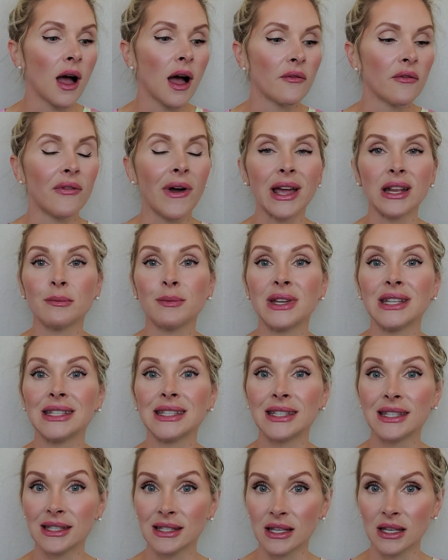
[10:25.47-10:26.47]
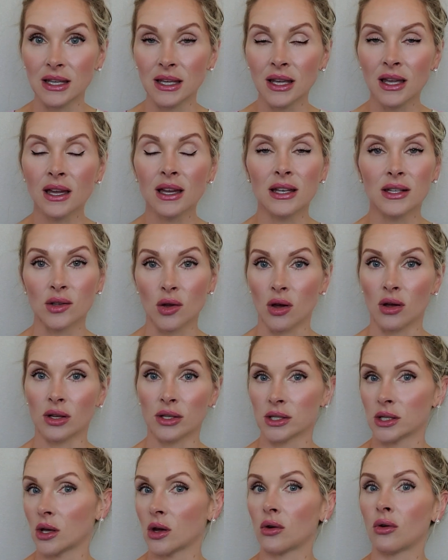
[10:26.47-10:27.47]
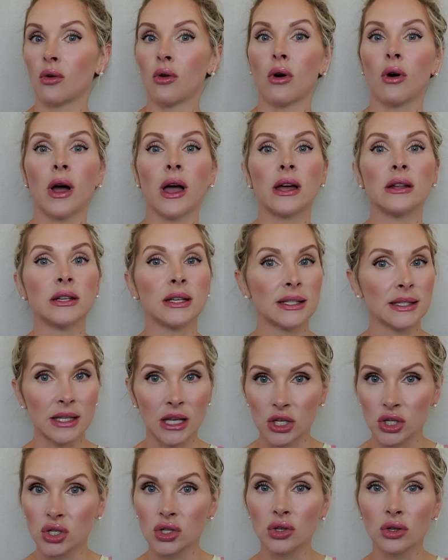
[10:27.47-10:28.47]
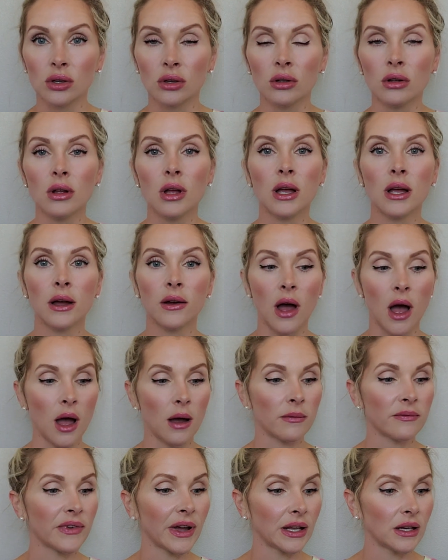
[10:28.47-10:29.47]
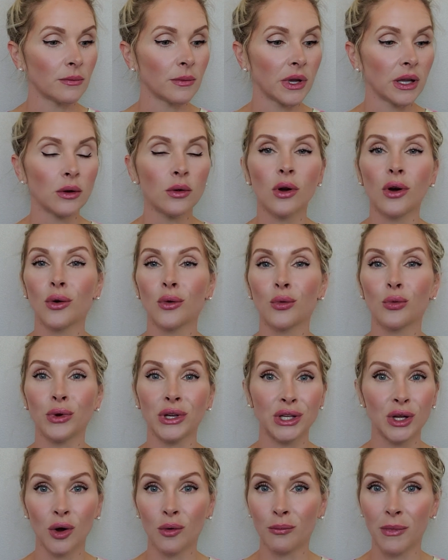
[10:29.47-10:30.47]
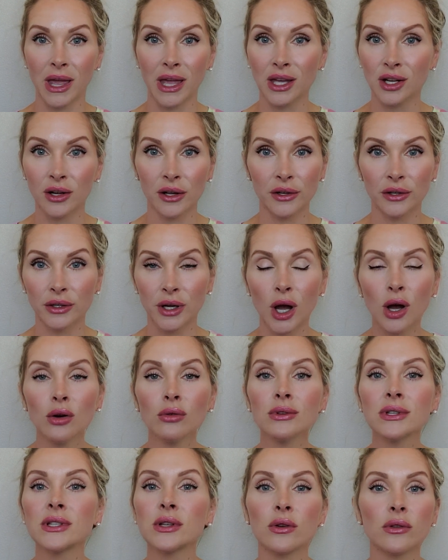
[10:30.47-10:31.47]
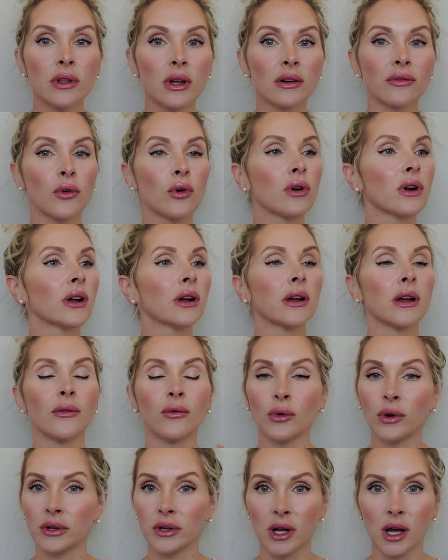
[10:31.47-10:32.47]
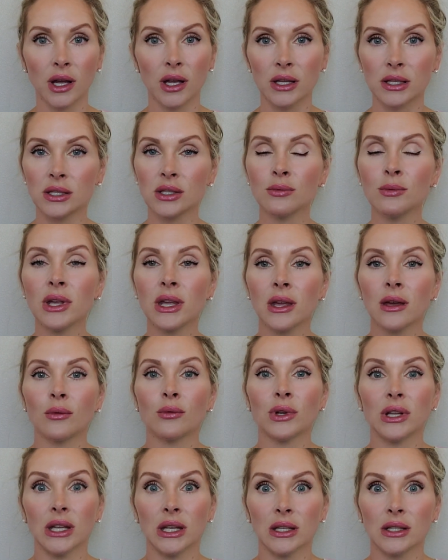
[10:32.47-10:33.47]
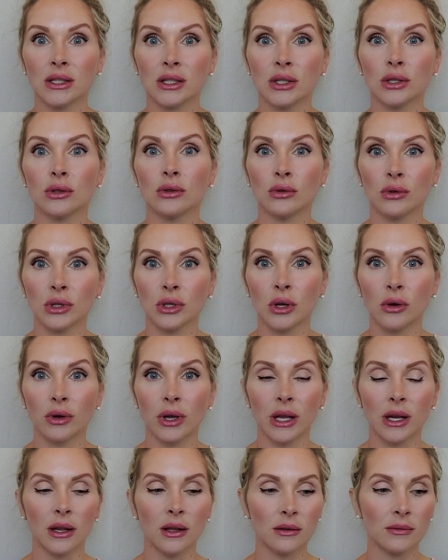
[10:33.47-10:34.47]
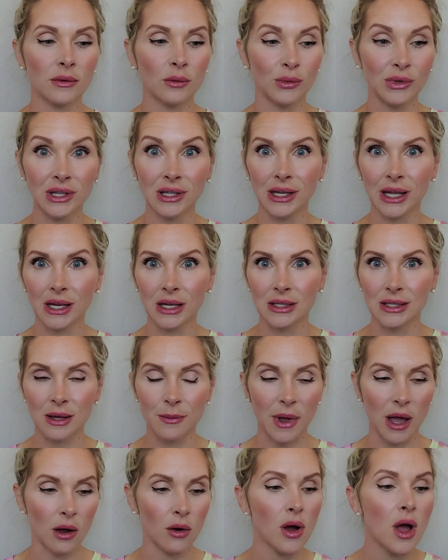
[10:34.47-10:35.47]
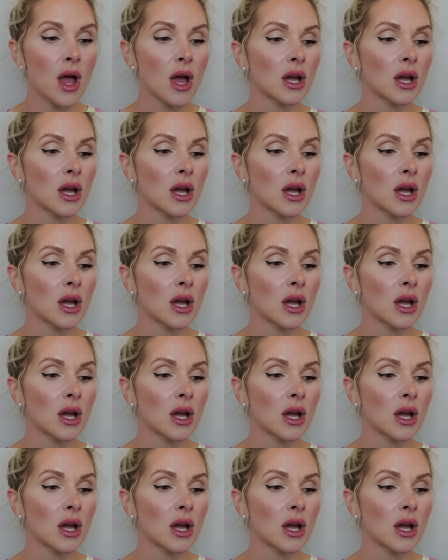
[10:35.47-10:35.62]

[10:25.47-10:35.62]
Vitamin C is also an essential vitamin. We don't make it on our own, so therefore, if we're not consuming it, we need to, get it. We need to get it somehow.